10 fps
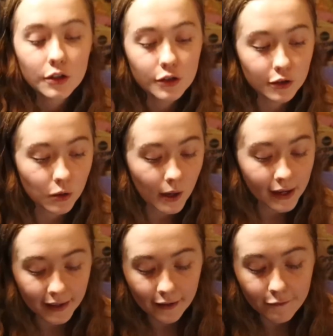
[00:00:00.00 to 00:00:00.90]
So I
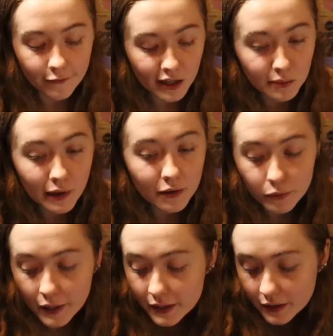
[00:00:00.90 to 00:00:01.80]
can't find my
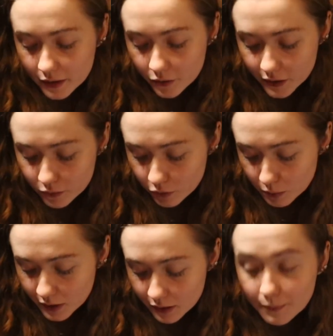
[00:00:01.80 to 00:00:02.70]
red and green
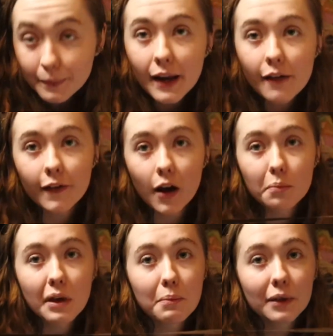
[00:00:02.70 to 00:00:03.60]
ribbon, but I found
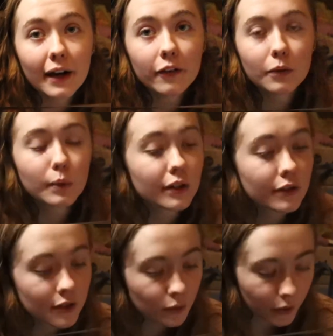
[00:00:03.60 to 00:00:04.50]
my black ribbon,
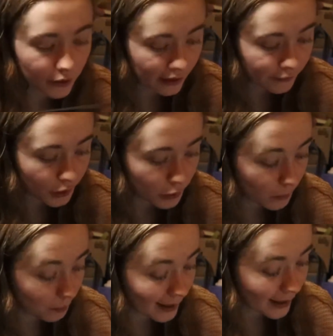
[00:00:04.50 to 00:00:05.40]
so we're gonna have to go
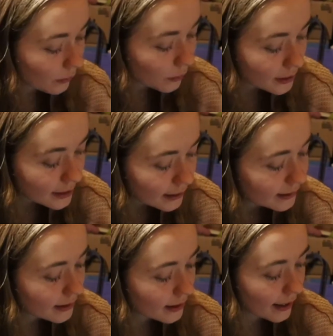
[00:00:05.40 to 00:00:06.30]
with black. I
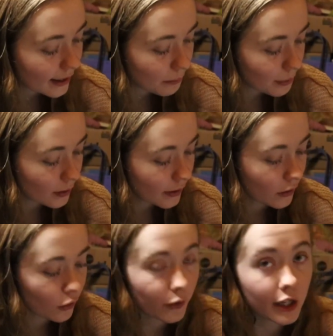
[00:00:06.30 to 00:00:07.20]
realized that putting
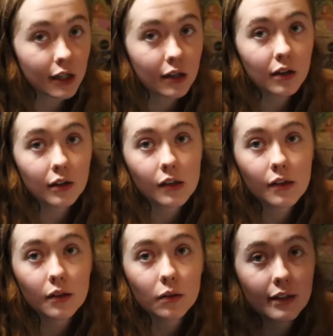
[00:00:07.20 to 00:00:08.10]
green
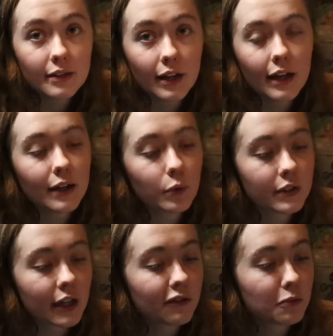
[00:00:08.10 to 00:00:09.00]
on this side was
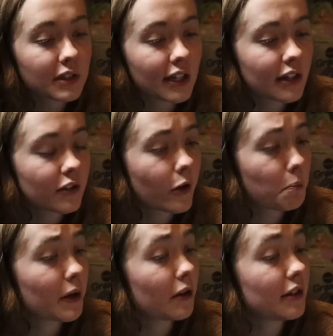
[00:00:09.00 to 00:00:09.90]
kind of a mistake because you can
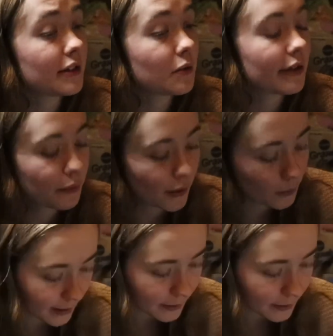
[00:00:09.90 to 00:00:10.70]
barely see what I wrote.